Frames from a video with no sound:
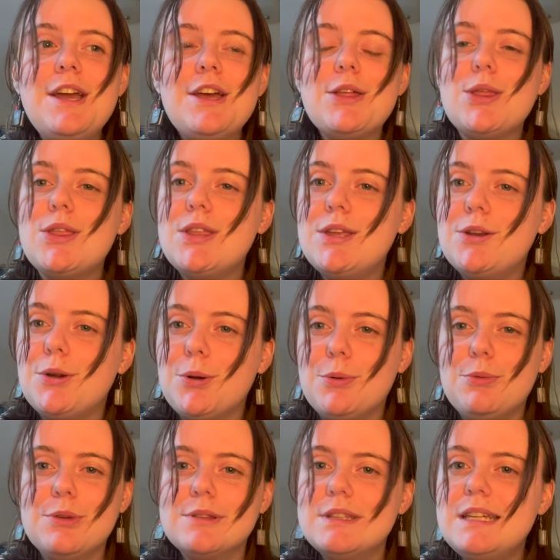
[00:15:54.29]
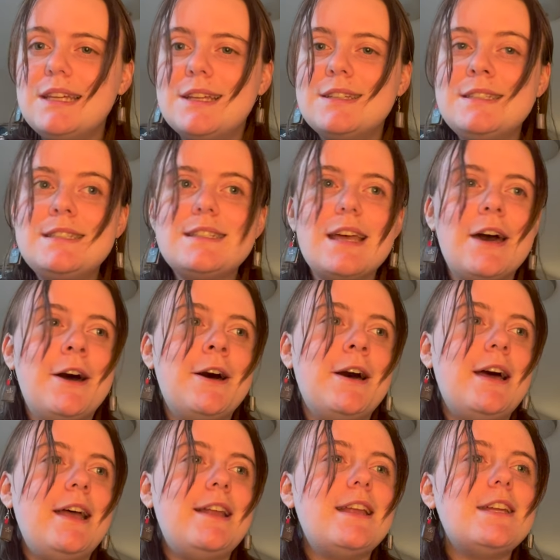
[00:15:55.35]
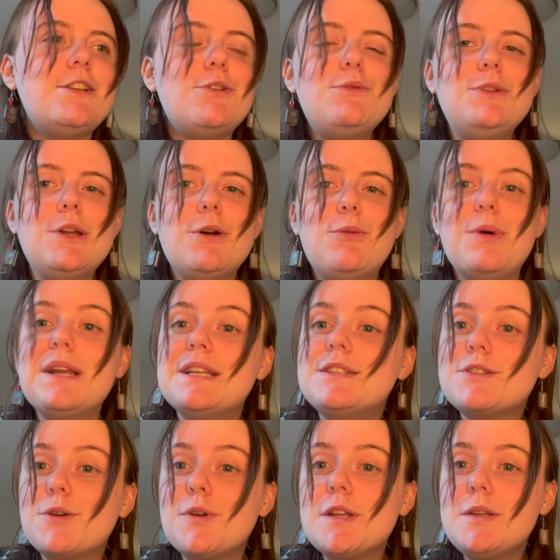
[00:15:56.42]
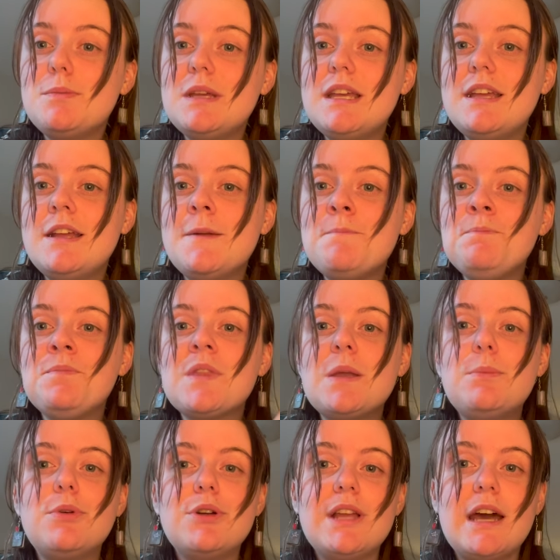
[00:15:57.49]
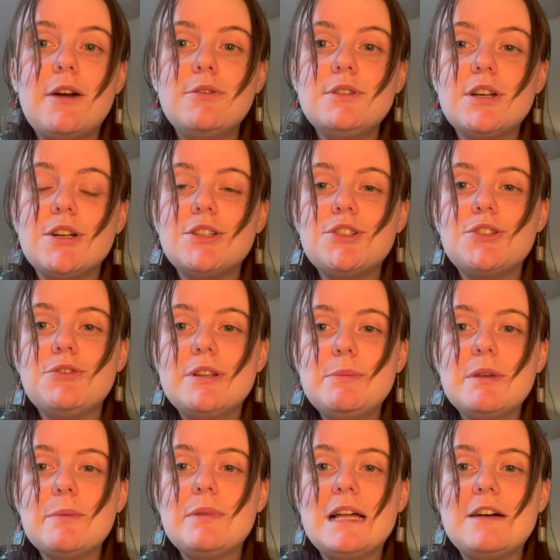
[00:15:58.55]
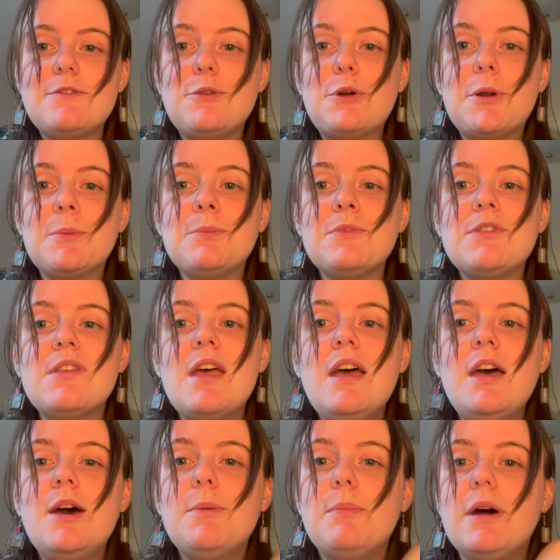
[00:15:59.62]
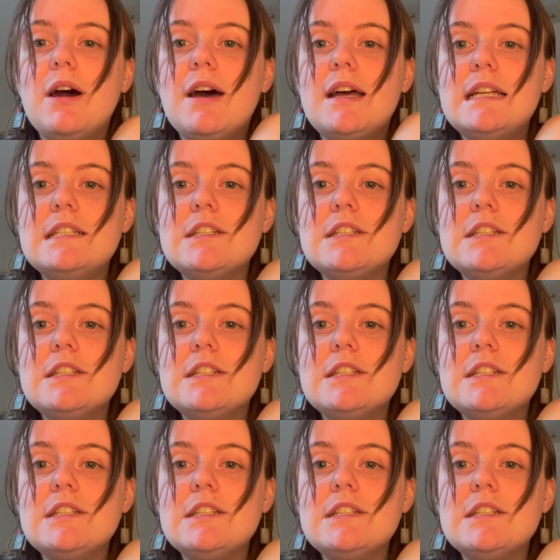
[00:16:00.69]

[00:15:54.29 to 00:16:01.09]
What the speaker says: theater release, and I don't know when it's going to be put out on streaming platforms, but